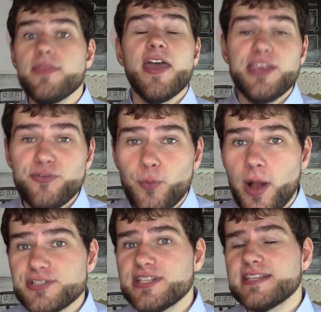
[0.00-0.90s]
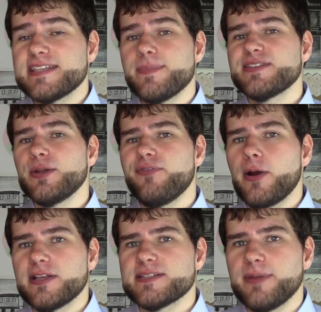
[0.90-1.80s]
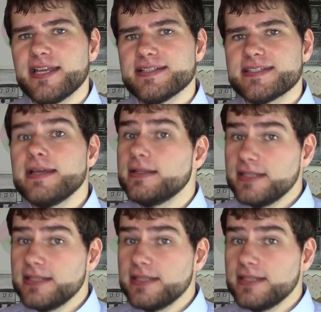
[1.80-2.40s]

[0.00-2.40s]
Thank you for watching this episode of Art Explains.